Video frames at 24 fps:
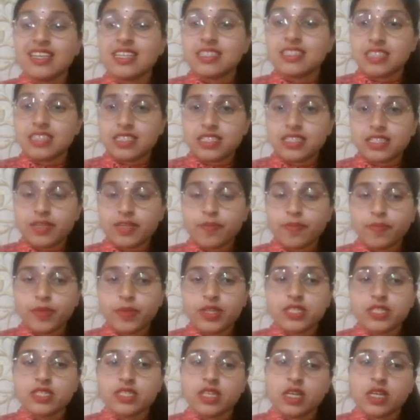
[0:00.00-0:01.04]
system
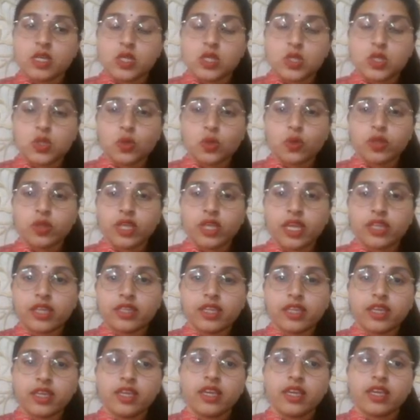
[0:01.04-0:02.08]
bus so that
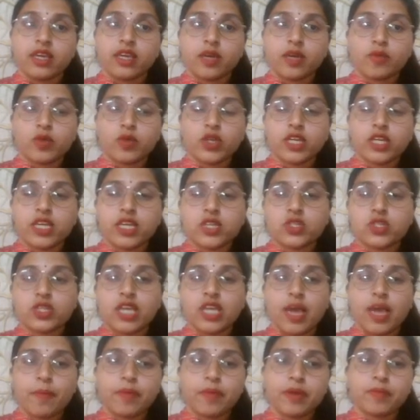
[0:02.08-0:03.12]
the communication
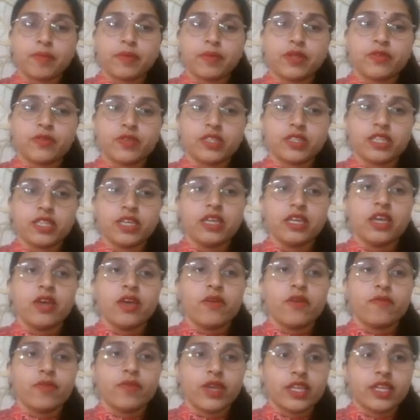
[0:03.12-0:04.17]
happen between the
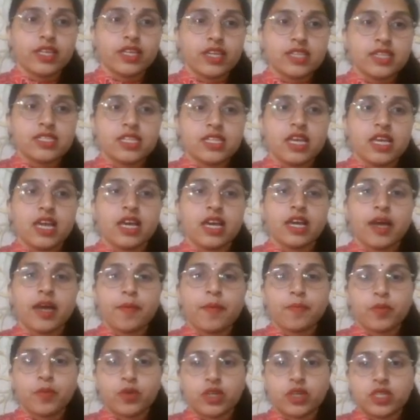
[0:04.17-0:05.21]
various
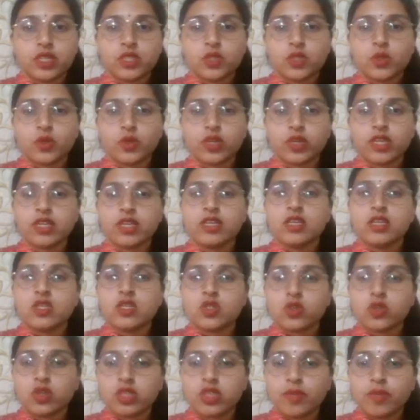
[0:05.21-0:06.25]
components. Okay,
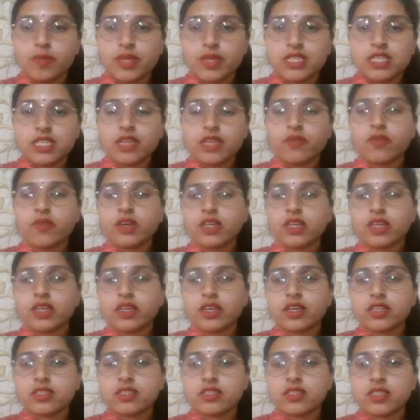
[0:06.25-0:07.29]
so the basic working
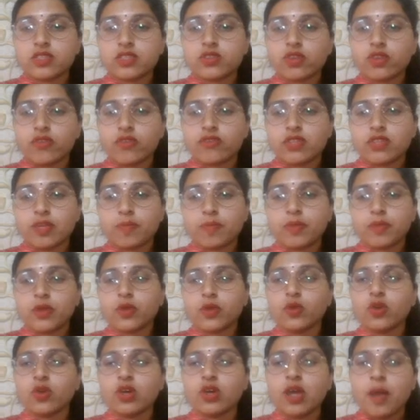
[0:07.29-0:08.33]
consists of
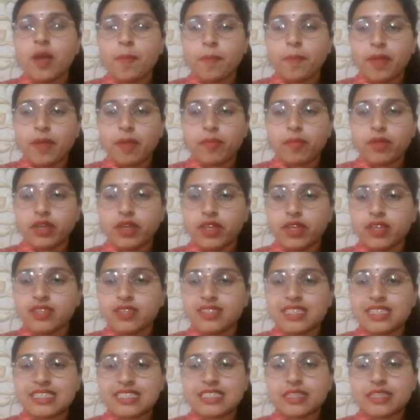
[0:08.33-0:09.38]
CPU, memory,
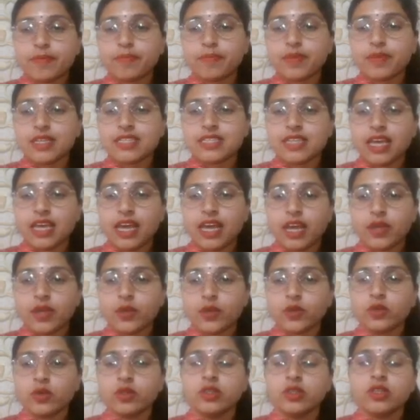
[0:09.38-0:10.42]
system bus,
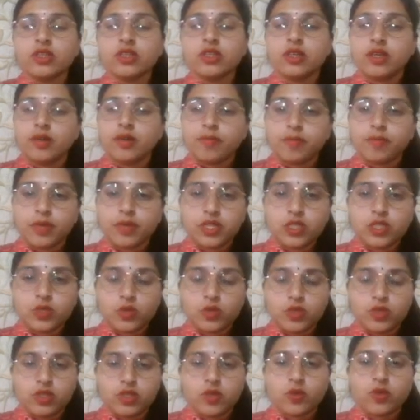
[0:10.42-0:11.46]
IO module.
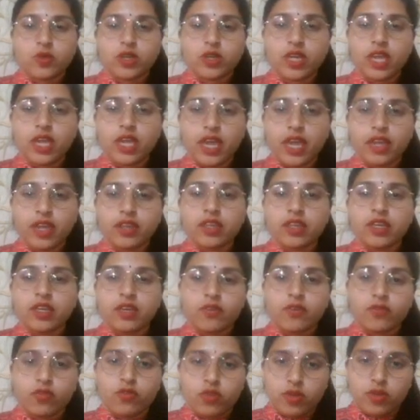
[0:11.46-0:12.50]
Okay, and
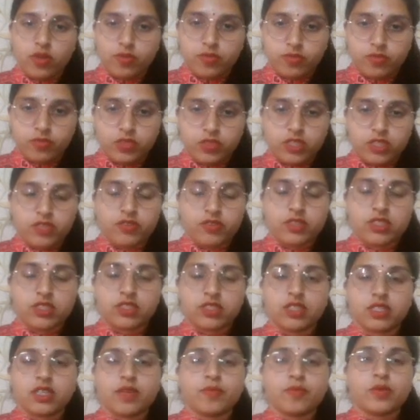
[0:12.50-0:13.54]
from whatever the
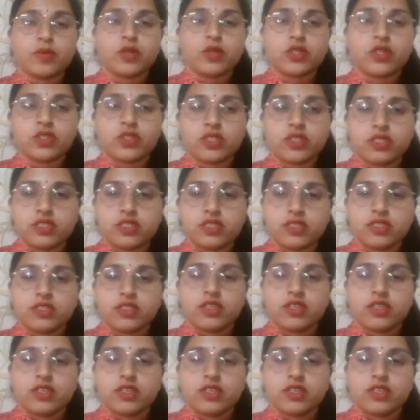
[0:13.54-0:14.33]
computation is